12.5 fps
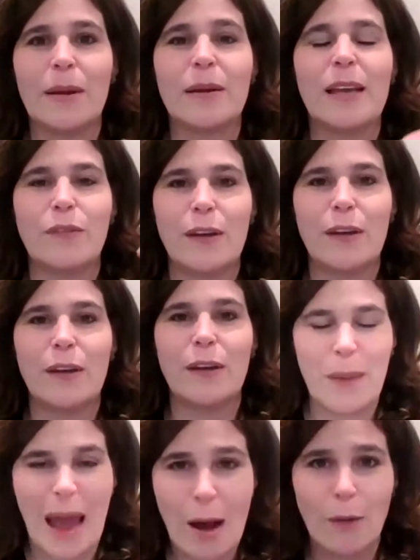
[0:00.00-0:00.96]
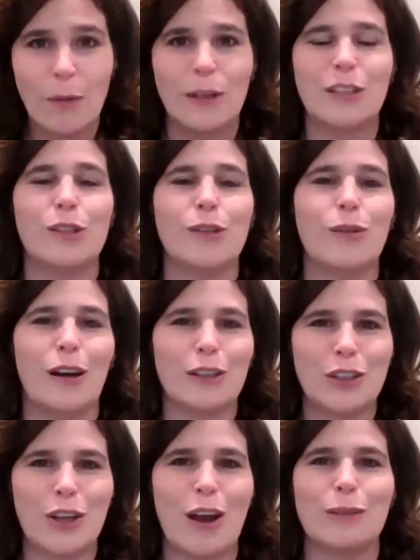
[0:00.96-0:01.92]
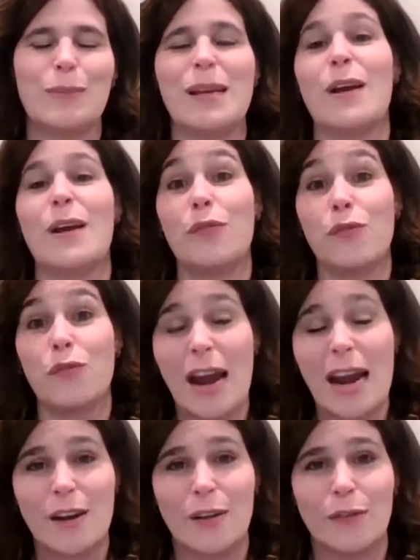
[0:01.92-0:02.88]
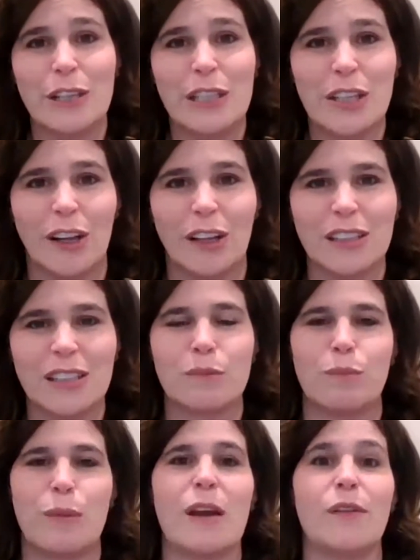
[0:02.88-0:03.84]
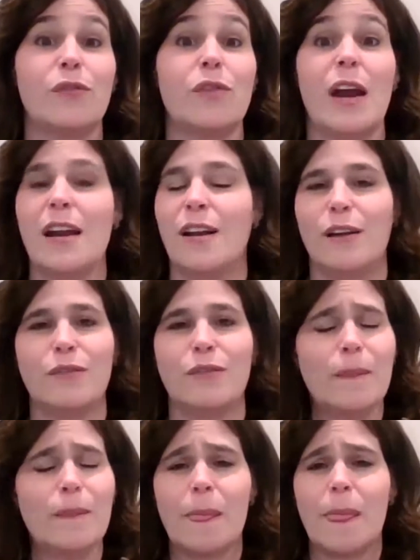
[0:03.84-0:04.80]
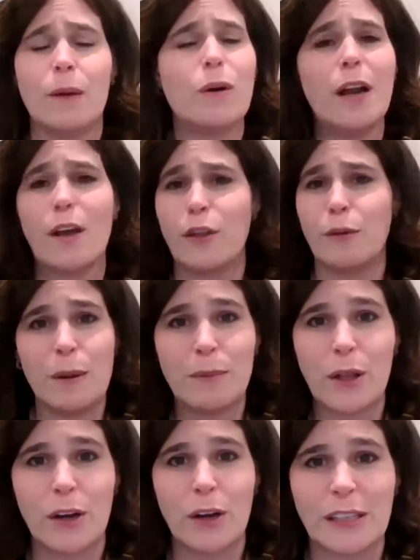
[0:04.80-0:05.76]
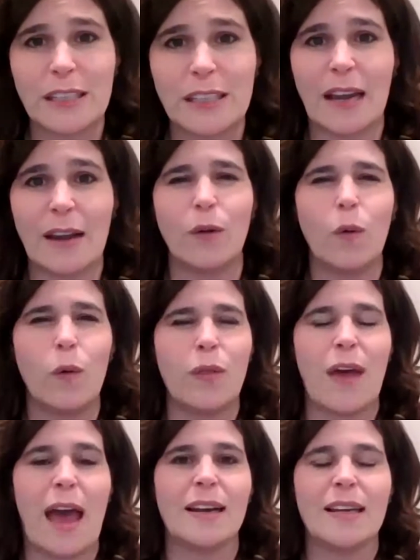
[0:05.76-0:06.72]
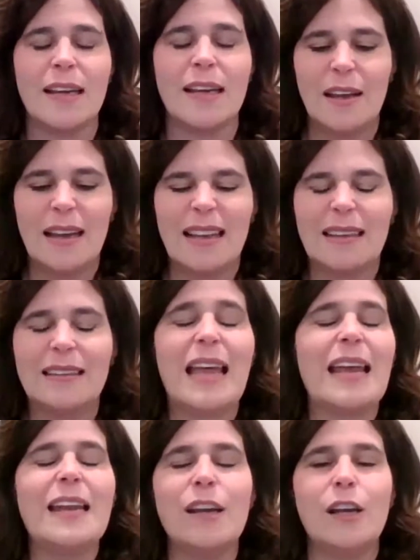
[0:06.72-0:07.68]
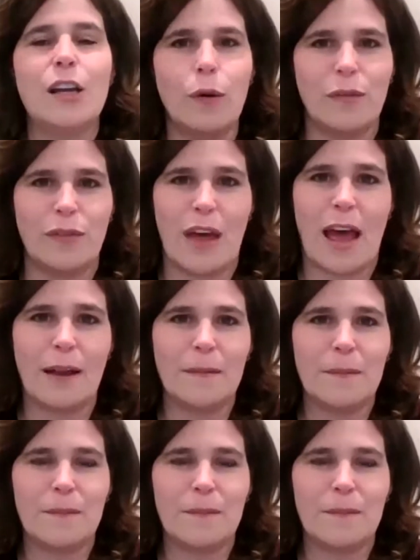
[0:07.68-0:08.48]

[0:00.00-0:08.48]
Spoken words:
giving power to our child, being afraid of results, being afraid of what other people are going to say, all that, letting go of that